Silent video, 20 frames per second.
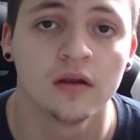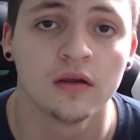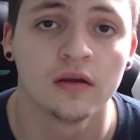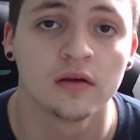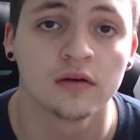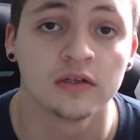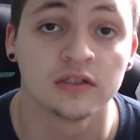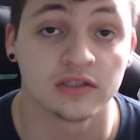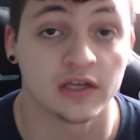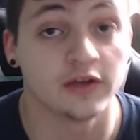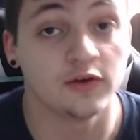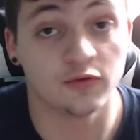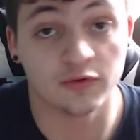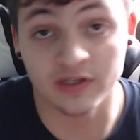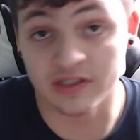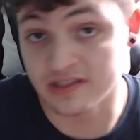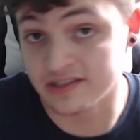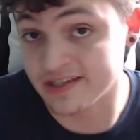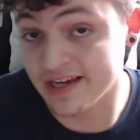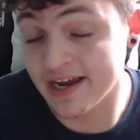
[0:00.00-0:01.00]
Because I knew
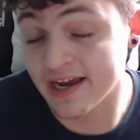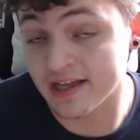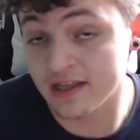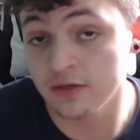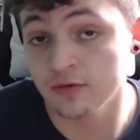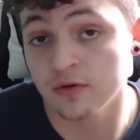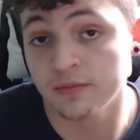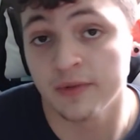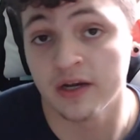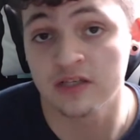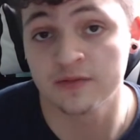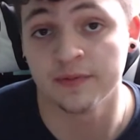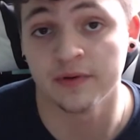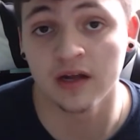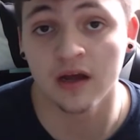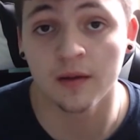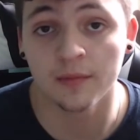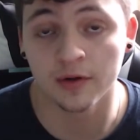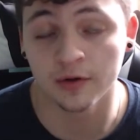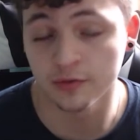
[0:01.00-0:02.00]
exactly what my
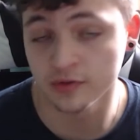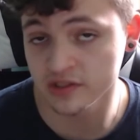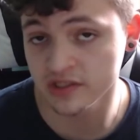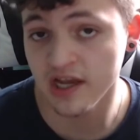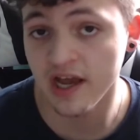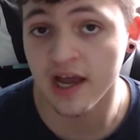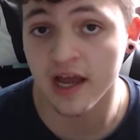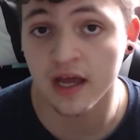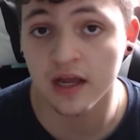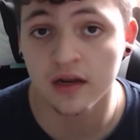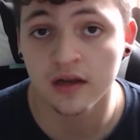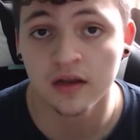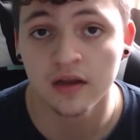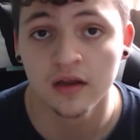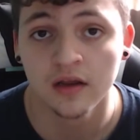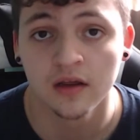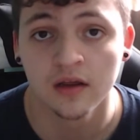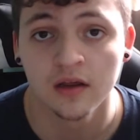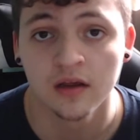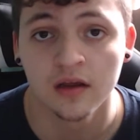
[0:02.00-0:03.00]
speedometer was at.
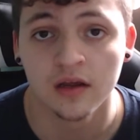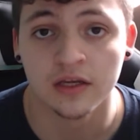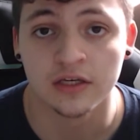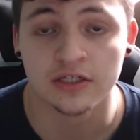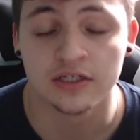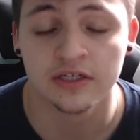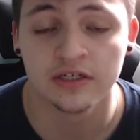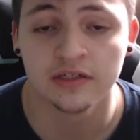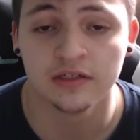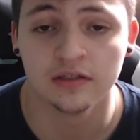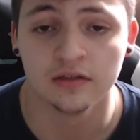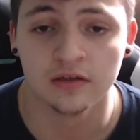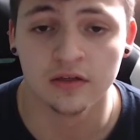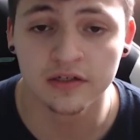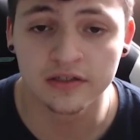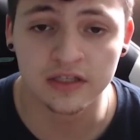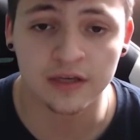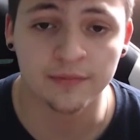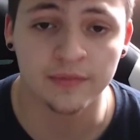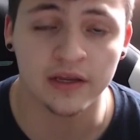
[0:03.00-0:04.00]
And she
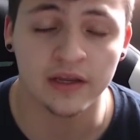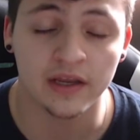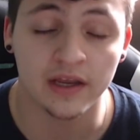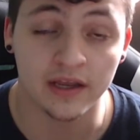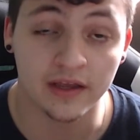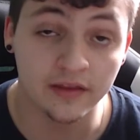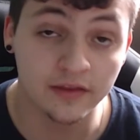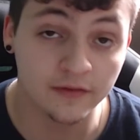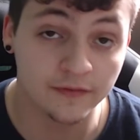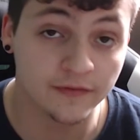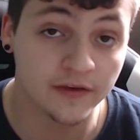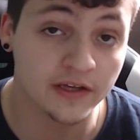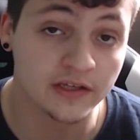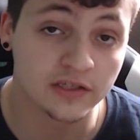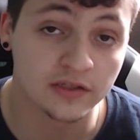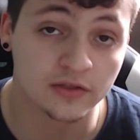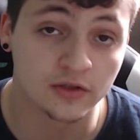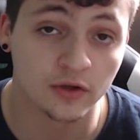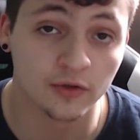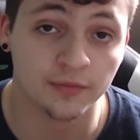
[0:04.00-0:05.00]
looked at me in the face
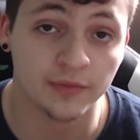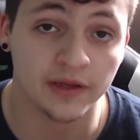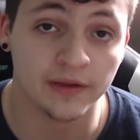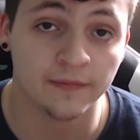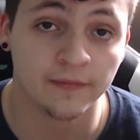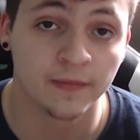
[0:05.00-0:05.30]
and told me,